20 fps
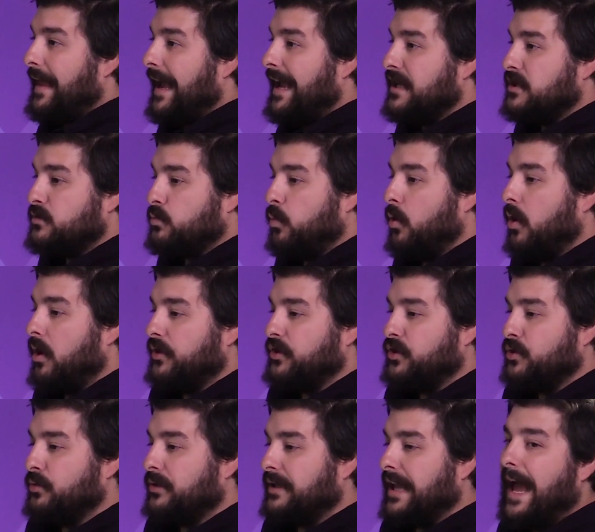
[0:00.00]
that is what
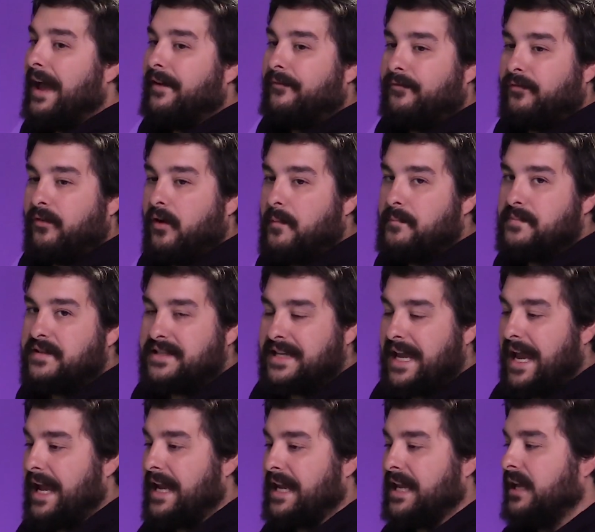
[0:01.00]
you'll get from,
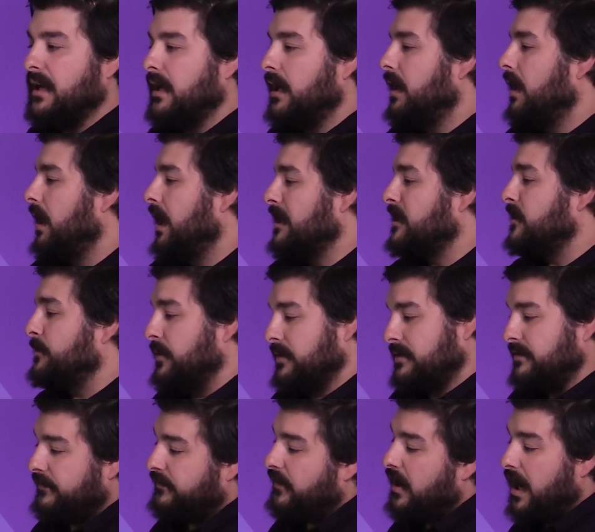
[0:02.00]
say, a
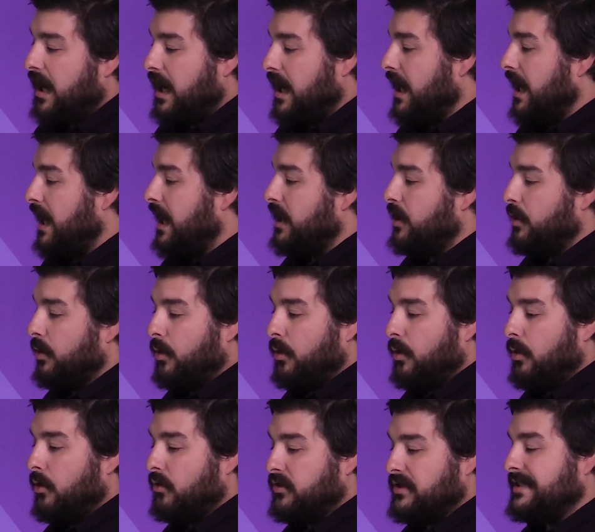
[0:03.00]
Spotify
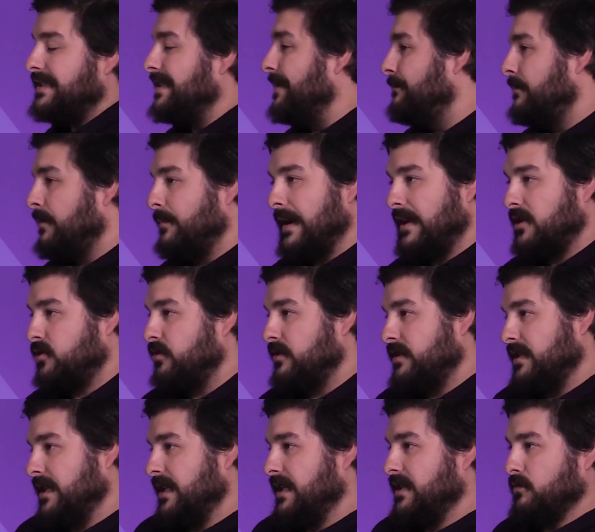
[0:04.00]
or a Simba
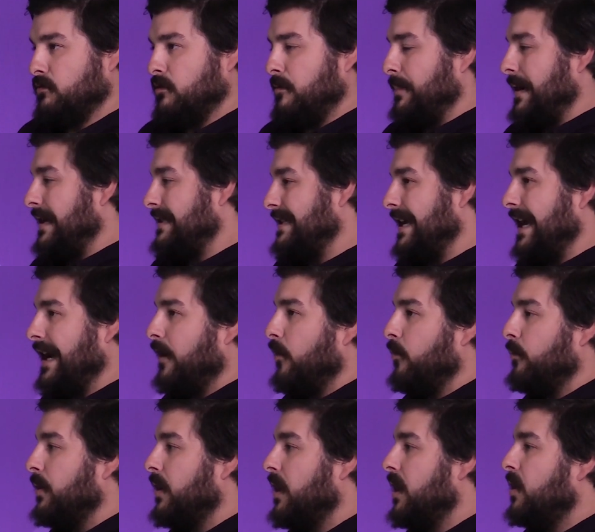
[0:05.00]
Mattresses or a
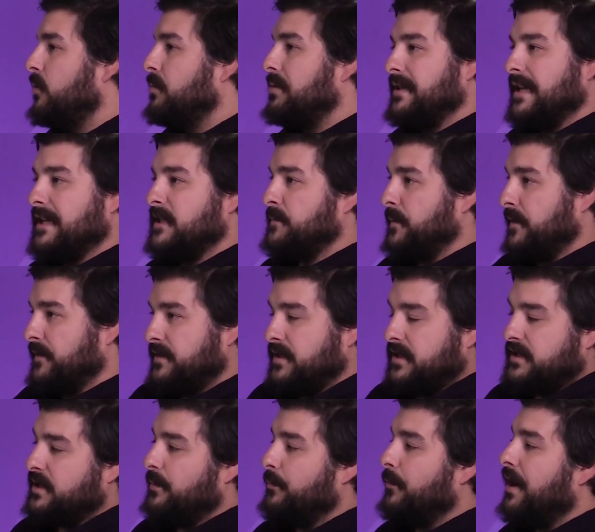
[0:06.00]
BetterHelp when they sponsor
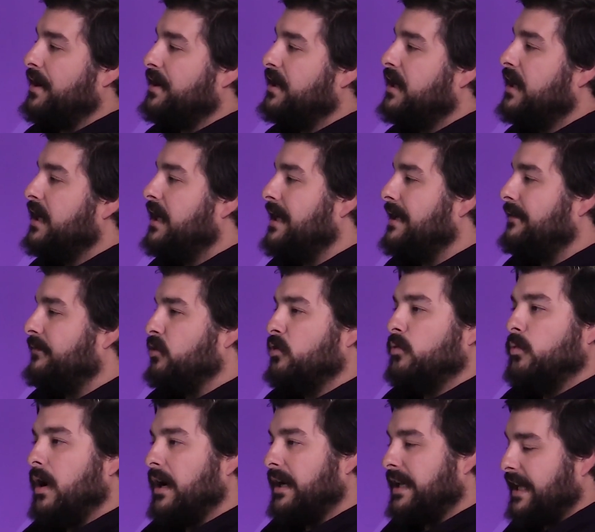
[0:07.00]
someone. If you're
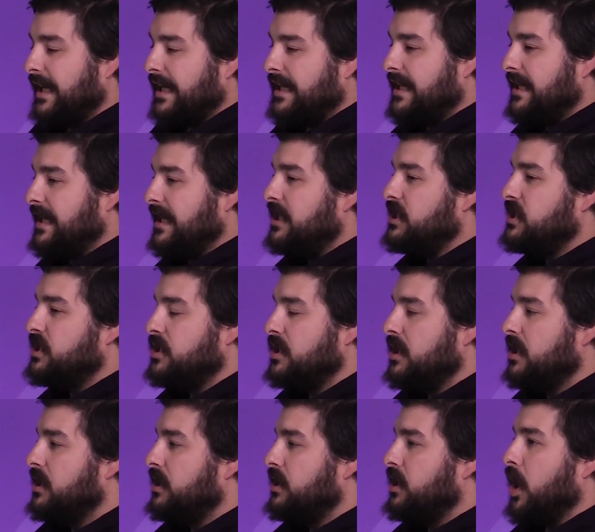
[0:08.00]
working in a niche,
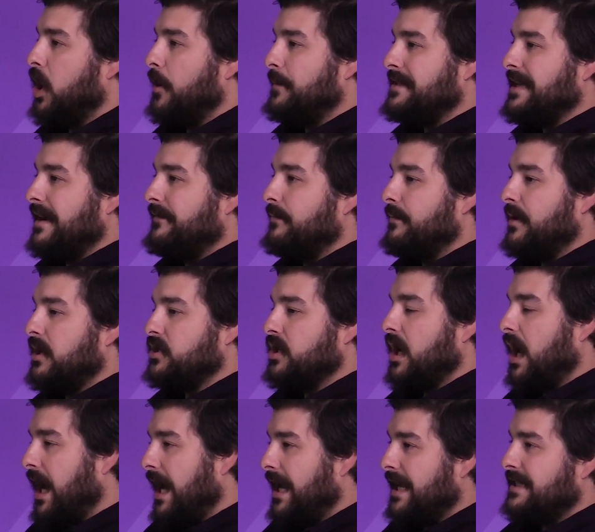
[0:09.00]
you hope to have a much
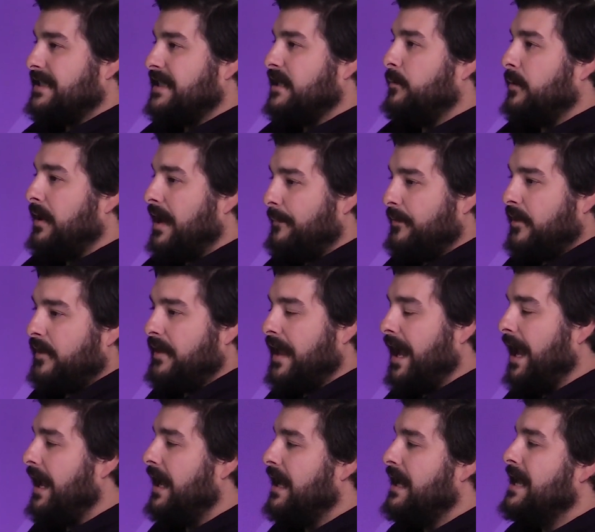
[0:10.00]
higher CPM than
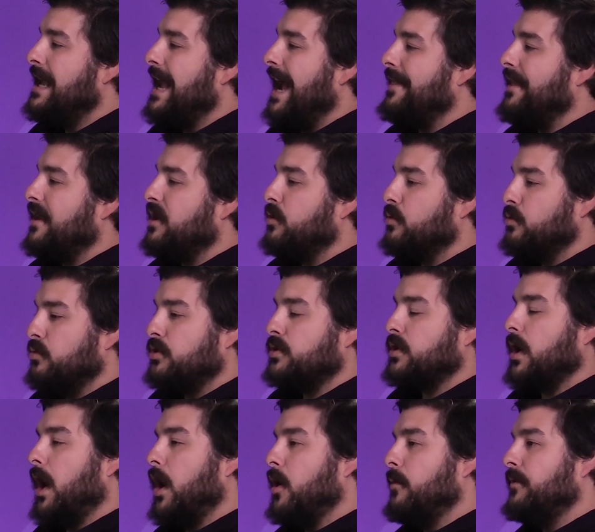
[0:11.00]
that. And then you
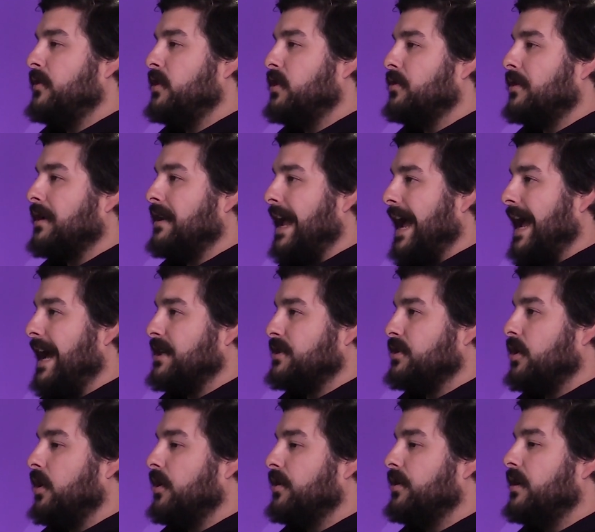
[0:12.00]
also hope that you can add
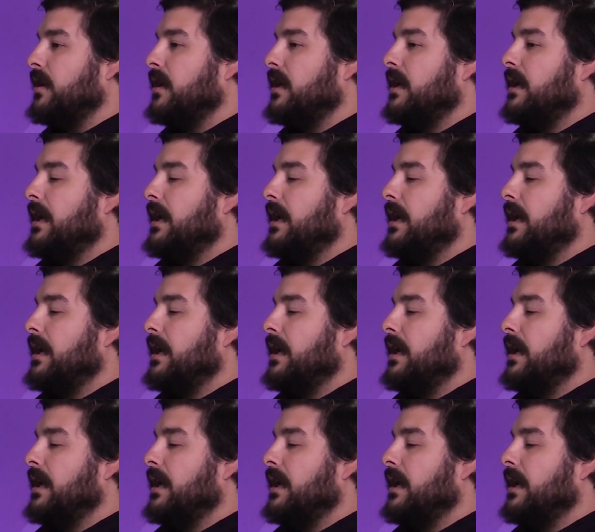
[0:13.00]
on